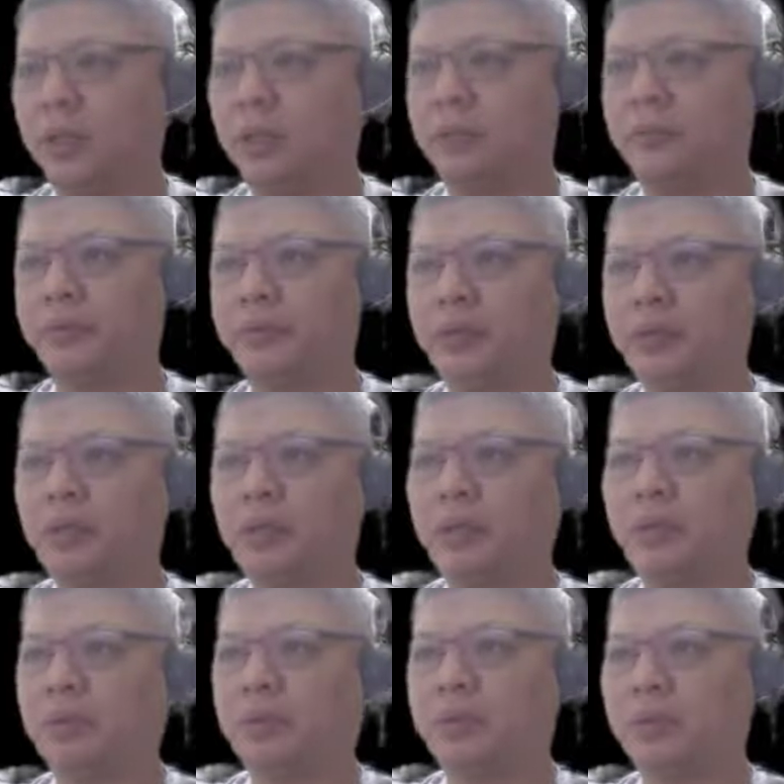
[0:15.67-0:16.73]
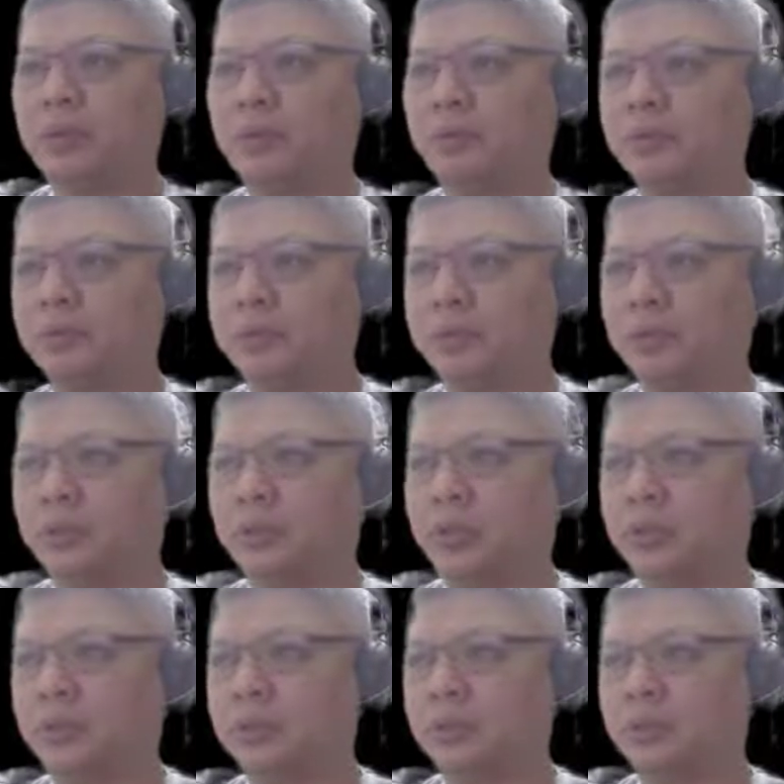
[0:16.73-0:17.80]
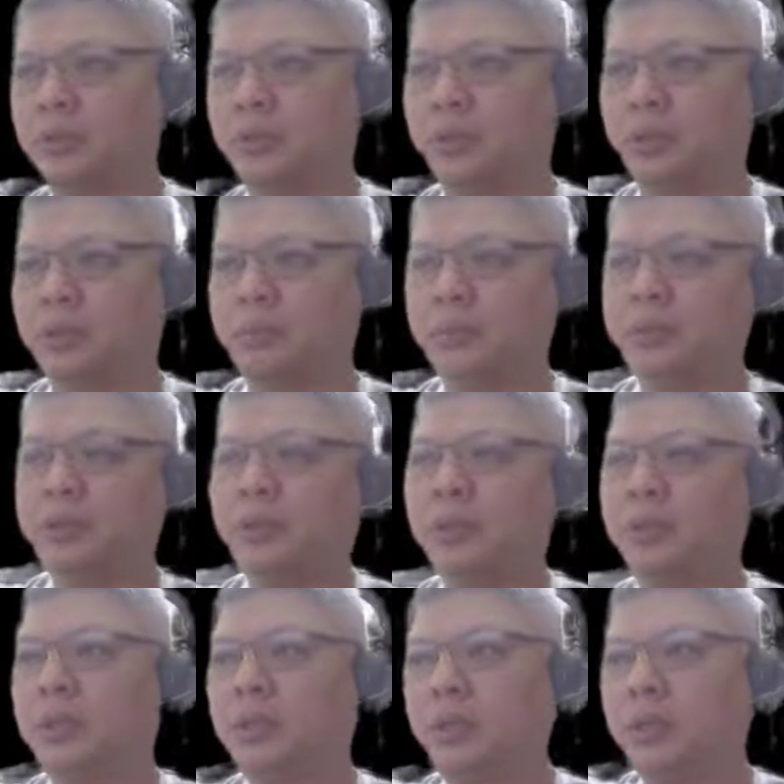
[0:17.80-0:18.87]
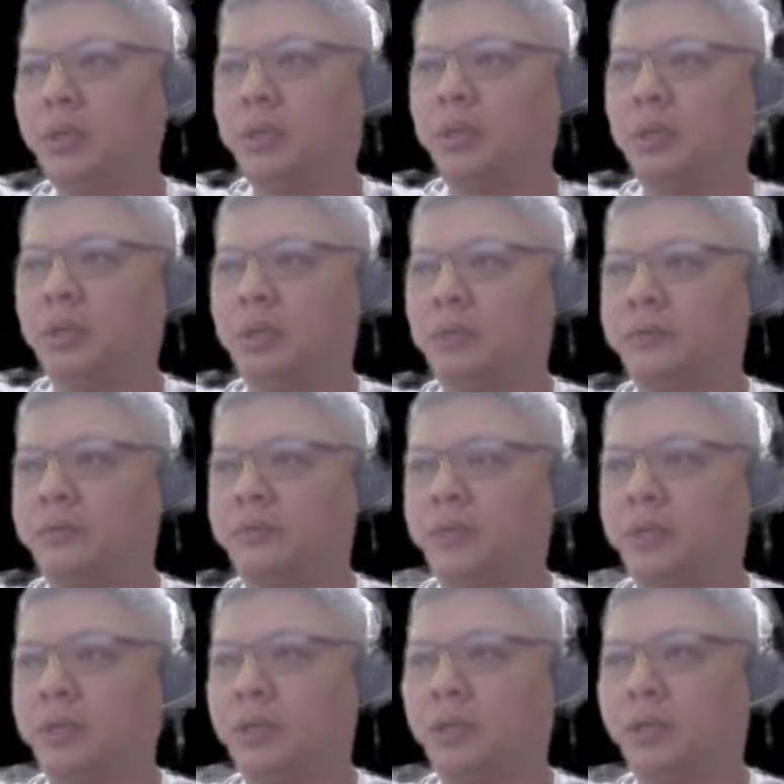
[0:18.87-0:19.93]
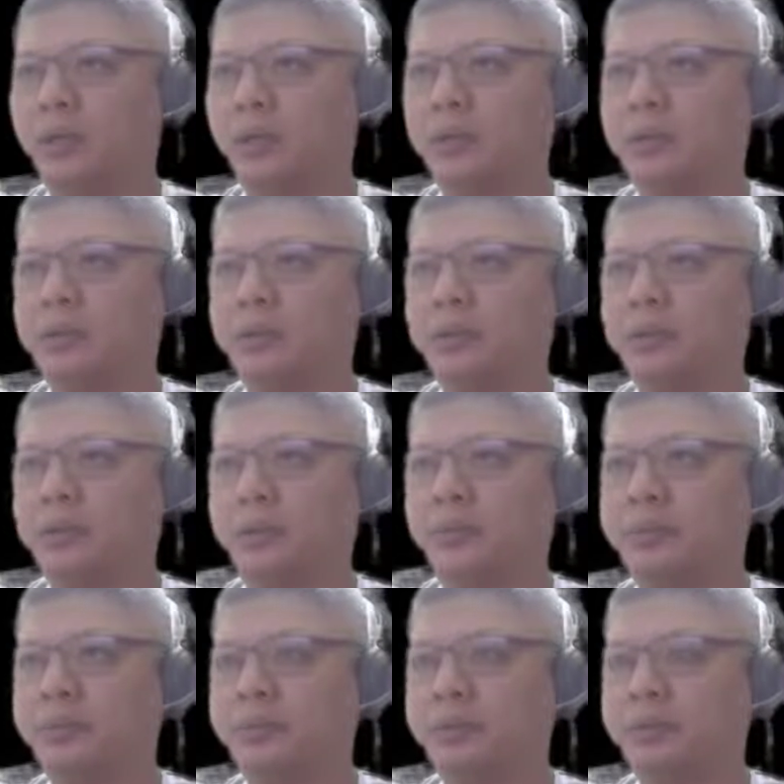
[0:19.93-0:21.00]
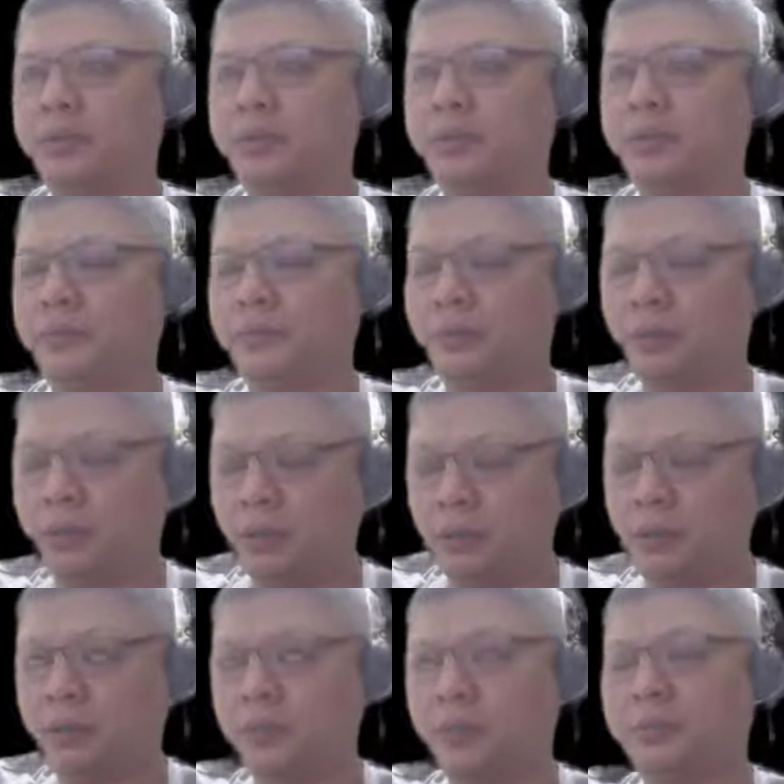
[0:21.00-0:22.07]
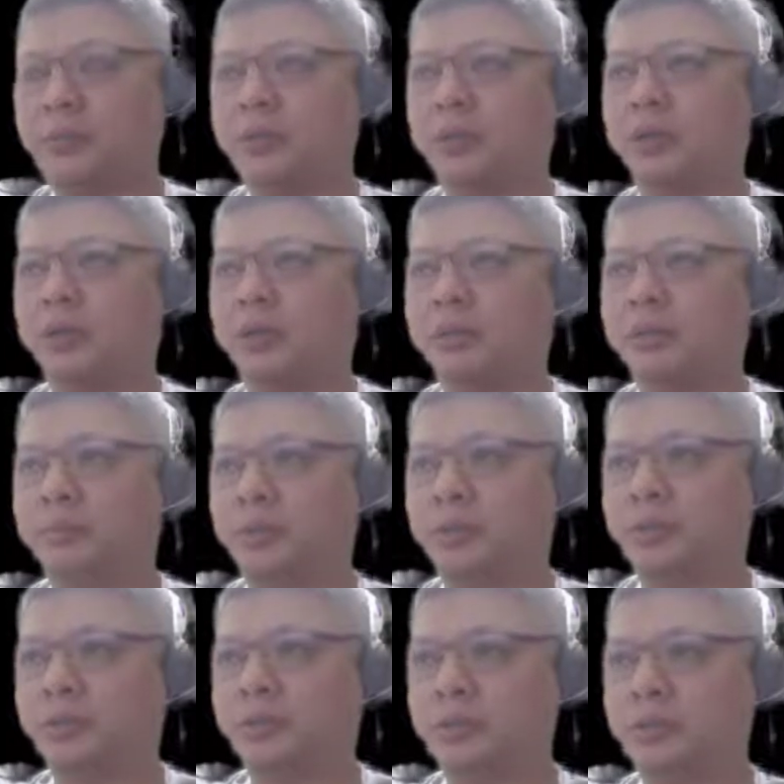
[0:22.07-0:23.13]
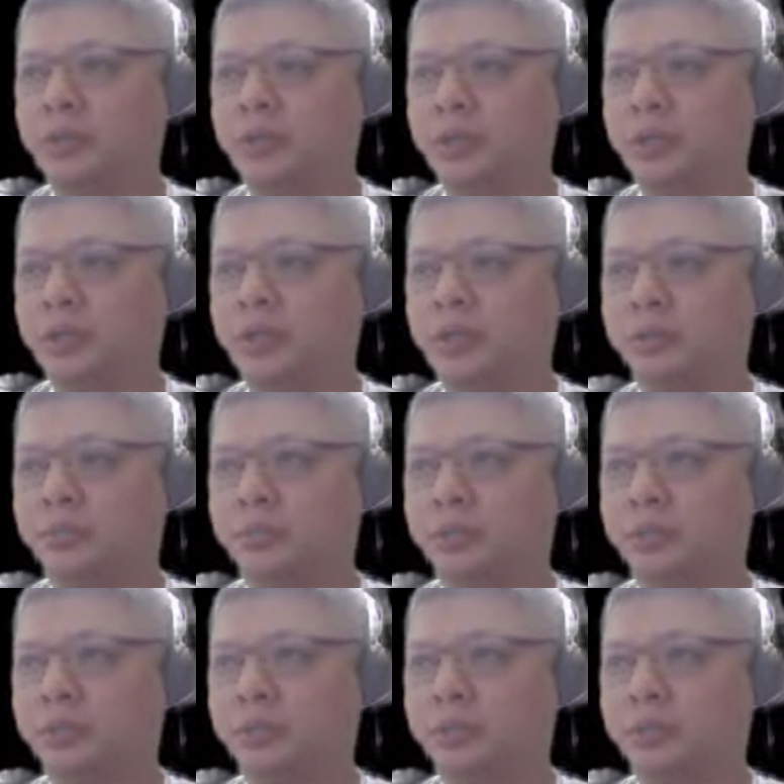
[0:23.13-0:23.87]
Hello everyone, and welcome to the next installment of Deceptive Deception and Countermeasures in the Xiangqi